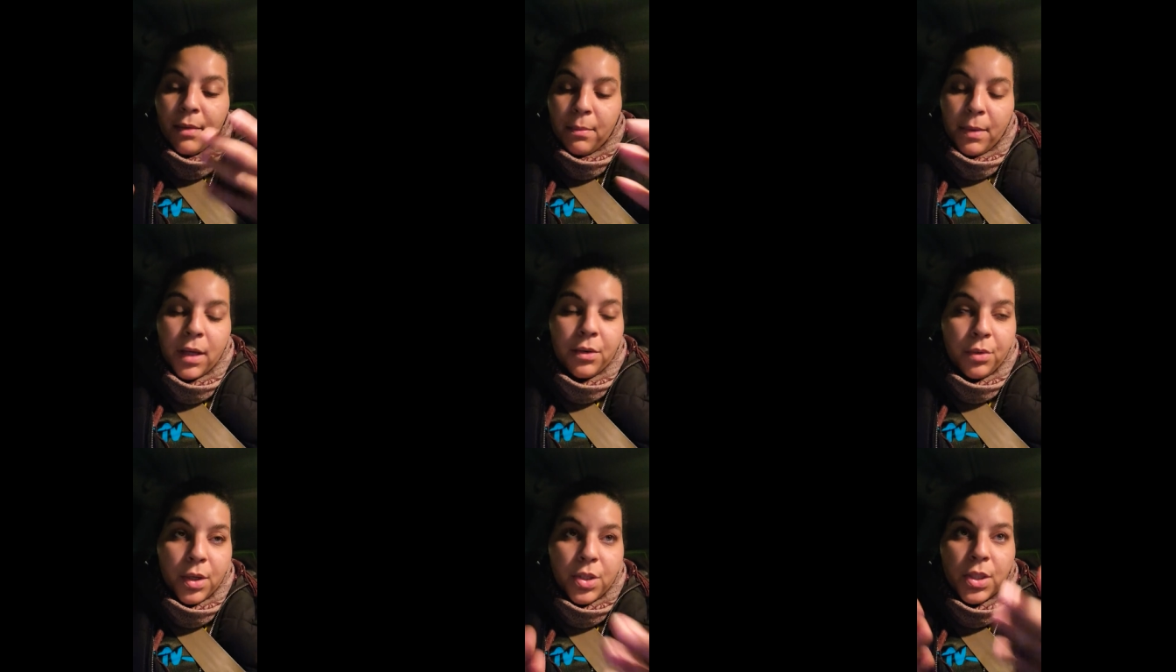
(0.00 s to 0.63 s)

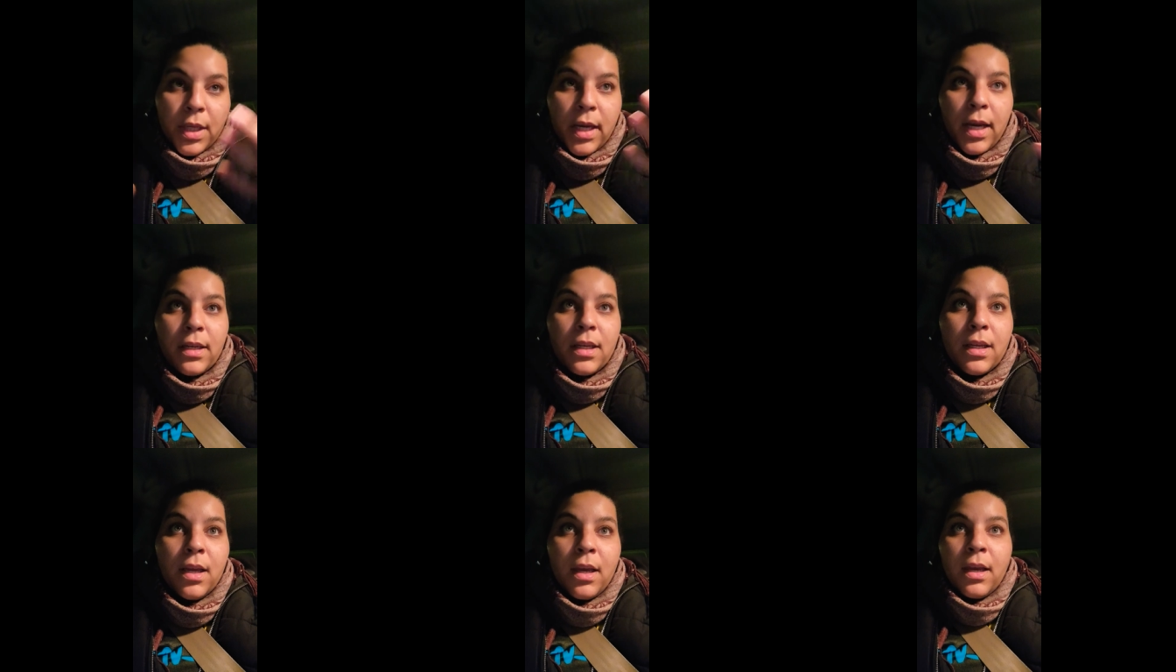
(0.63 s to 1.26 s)
but
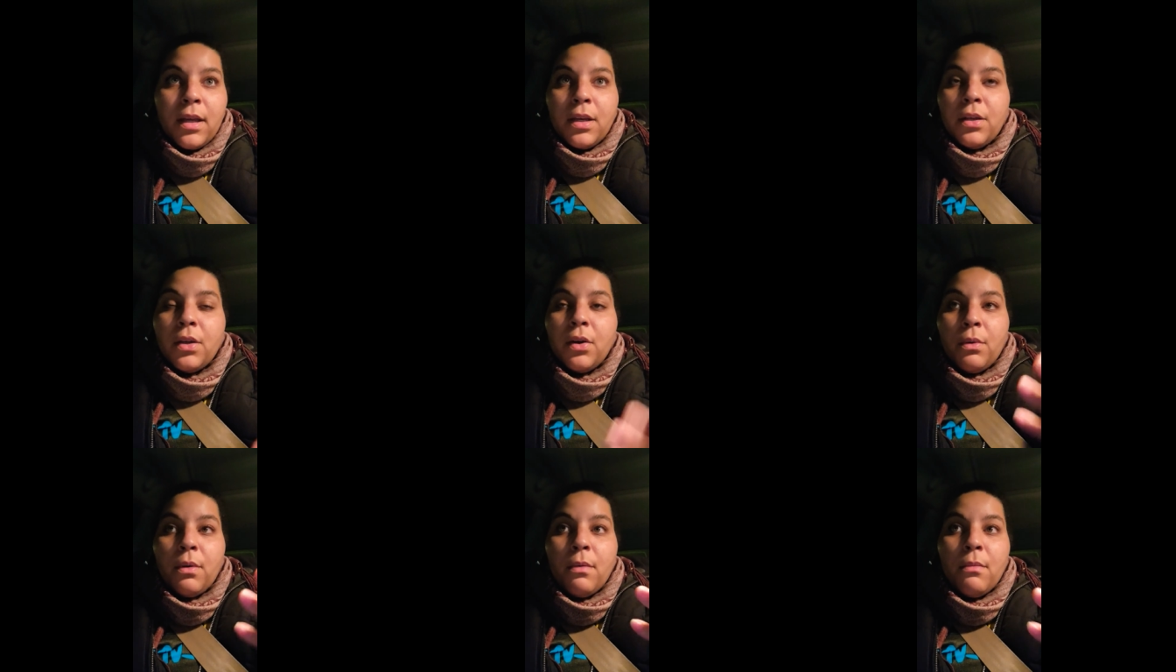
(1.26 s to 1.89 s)
Christianity, you
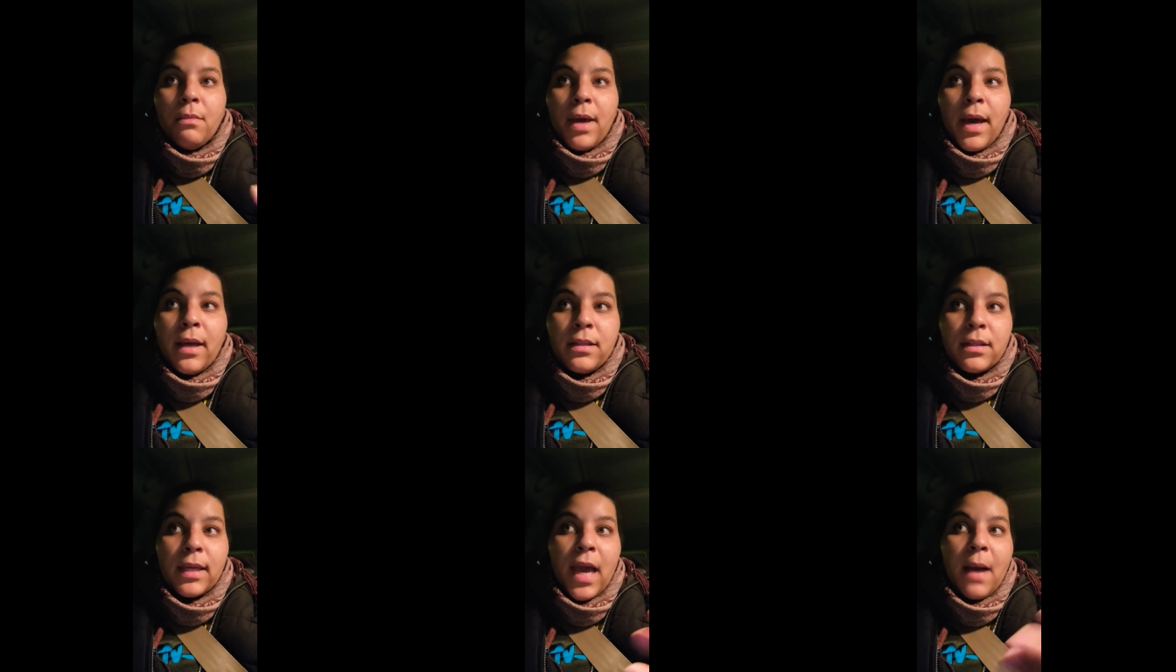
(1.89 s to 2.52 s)
know,
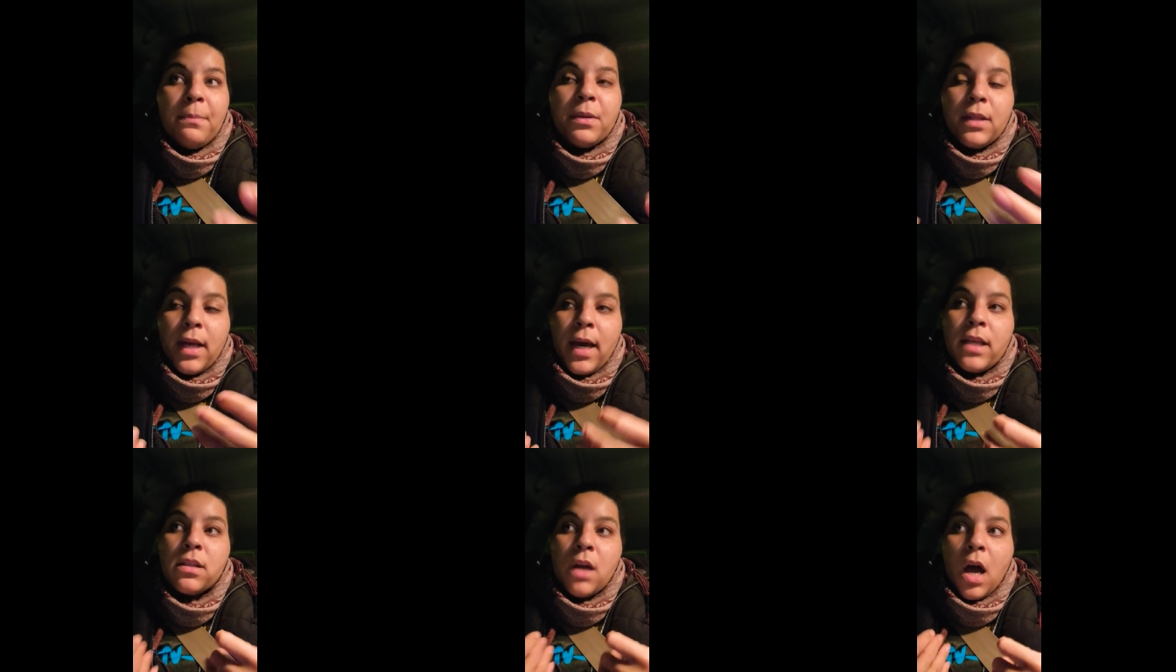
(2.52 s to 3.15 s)
has
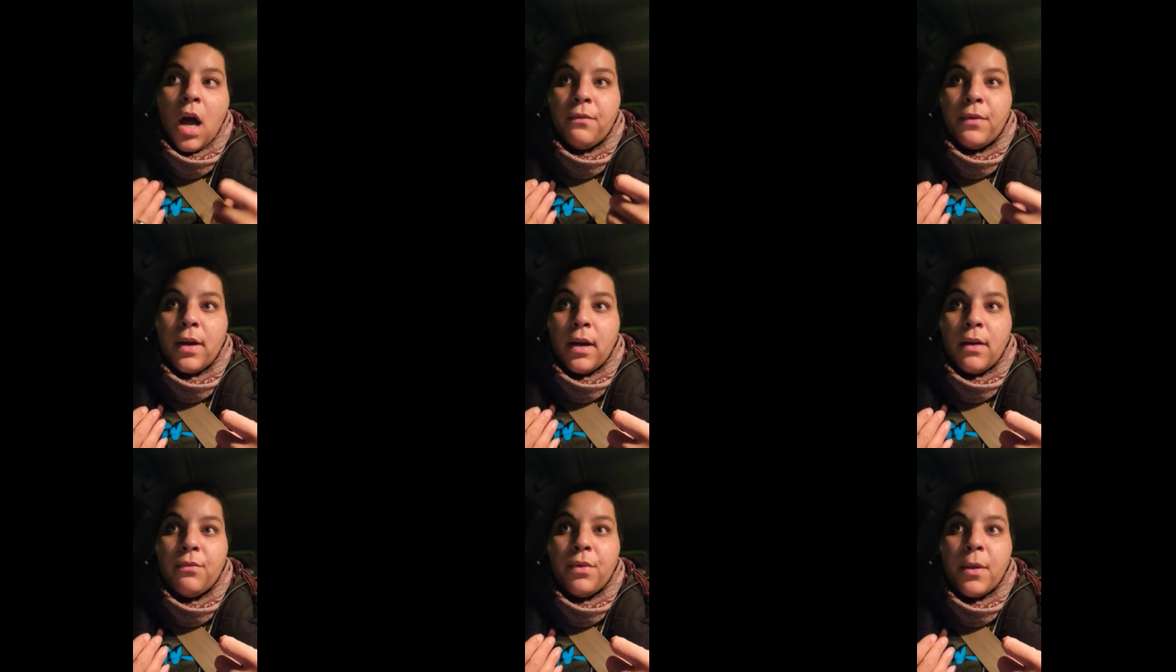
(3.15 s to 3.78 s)
capitalized off
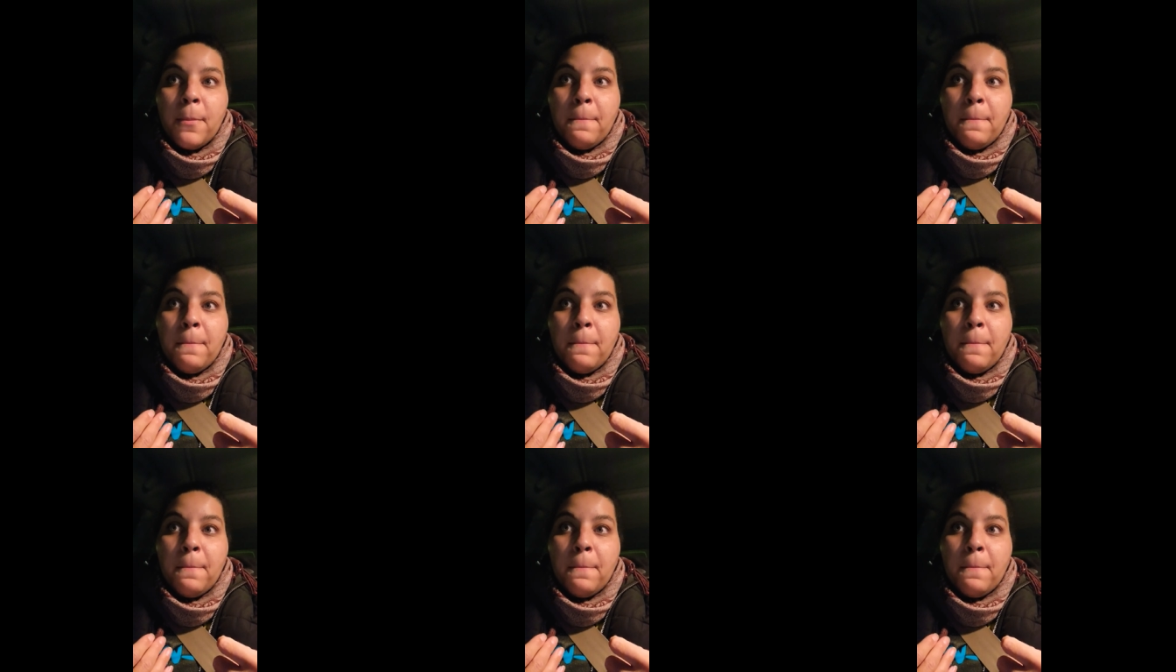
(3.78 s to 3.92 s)
of